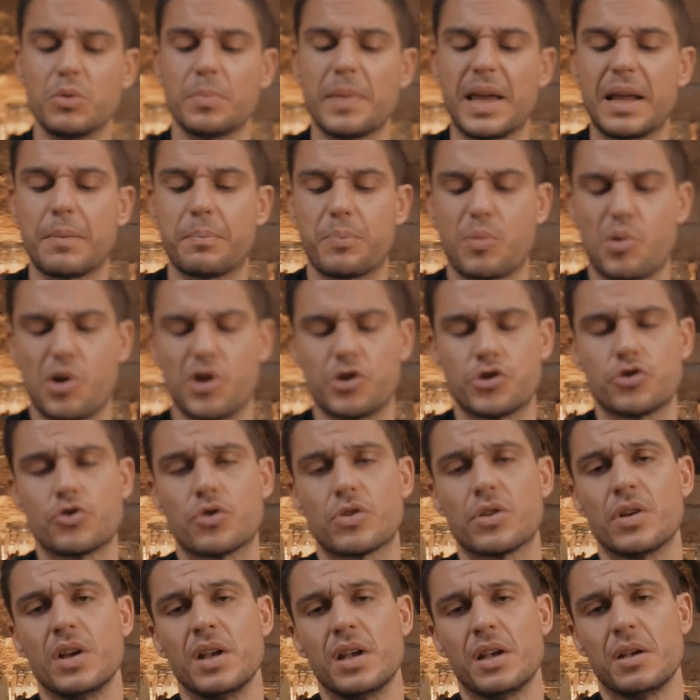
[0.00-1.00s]
to make
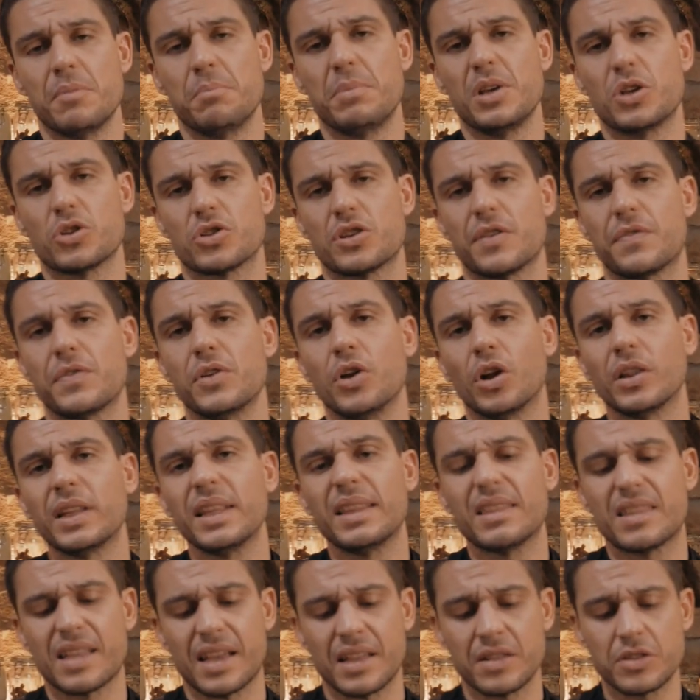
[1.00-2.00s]
pressure, because if not,
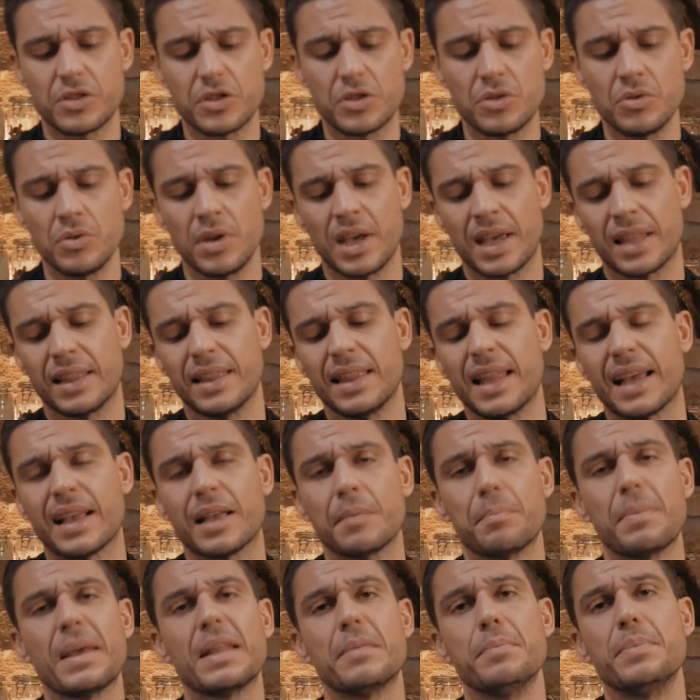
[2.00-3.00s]
it tends to get
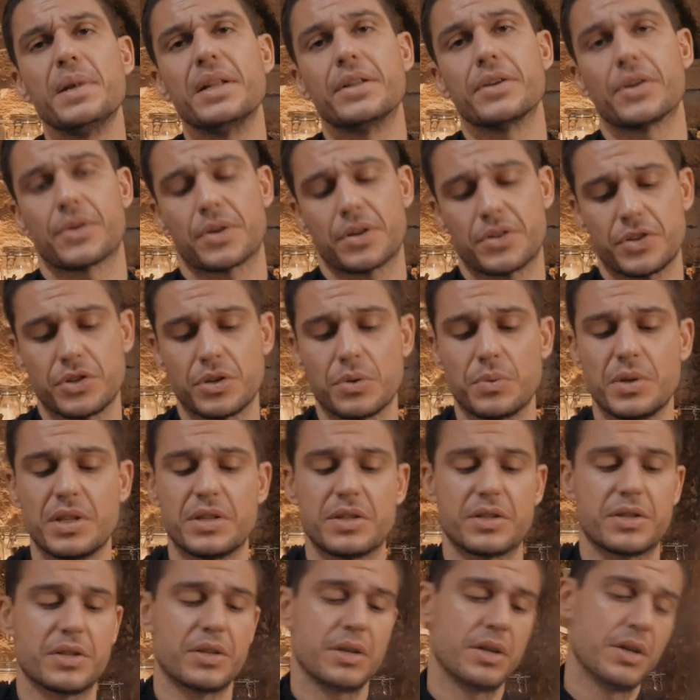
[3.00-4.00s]
like a bit bitter. So
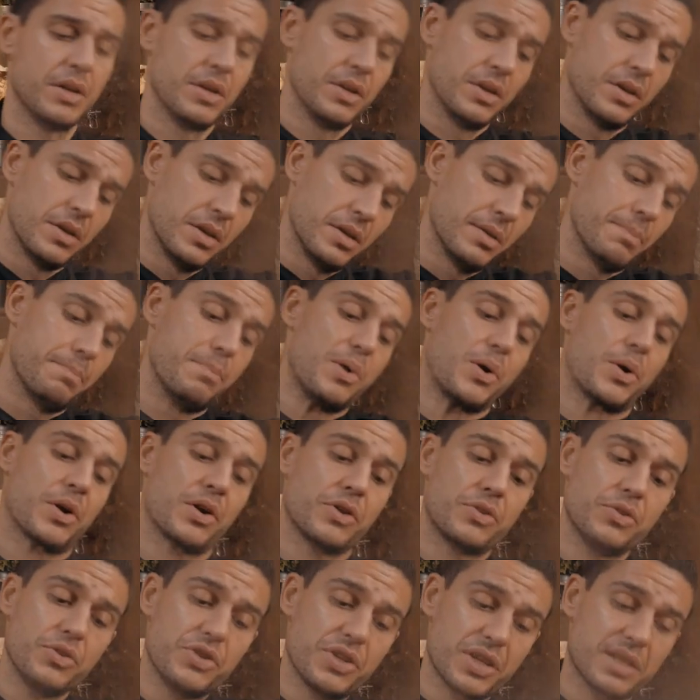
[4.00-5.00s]
it's
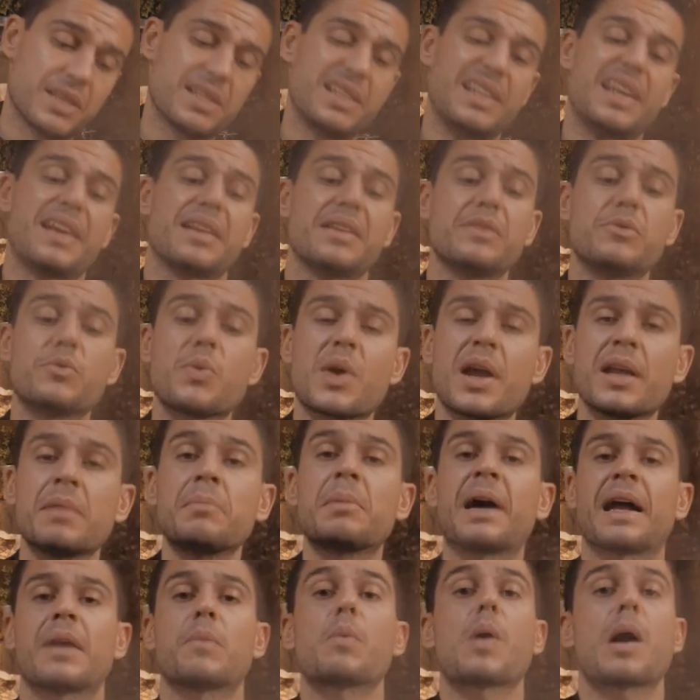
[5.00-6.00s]
better to just let it drain
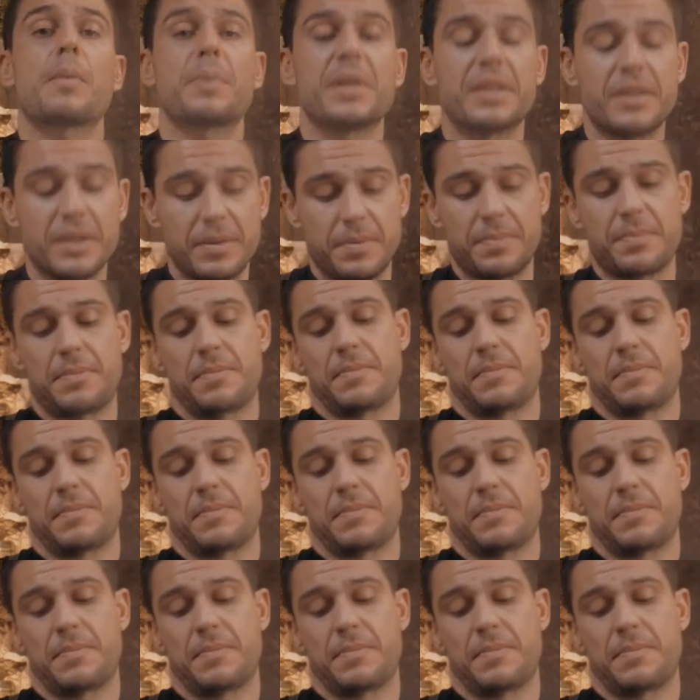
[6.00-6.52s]
by gravity.